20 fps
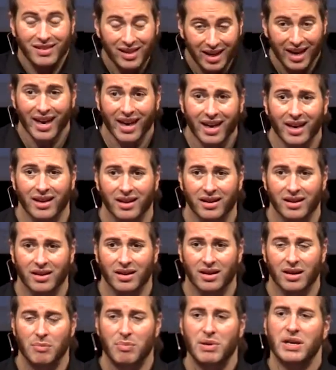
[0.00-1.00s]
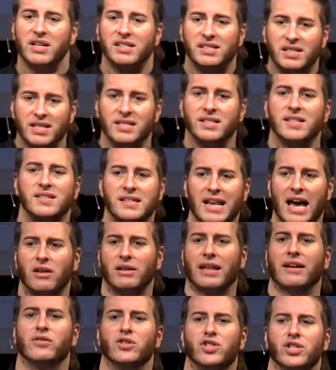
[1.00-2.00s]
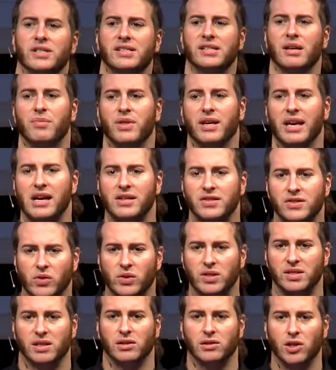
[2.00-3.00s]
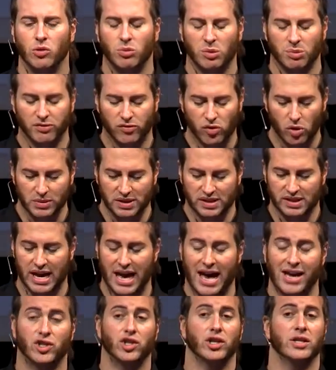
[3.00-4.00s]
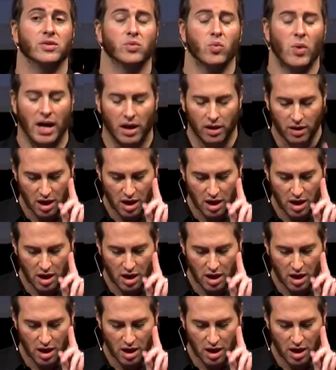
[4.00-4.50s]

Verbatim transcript: Yeah, because this is now leveraging something else known as the Global Performance Cache as well.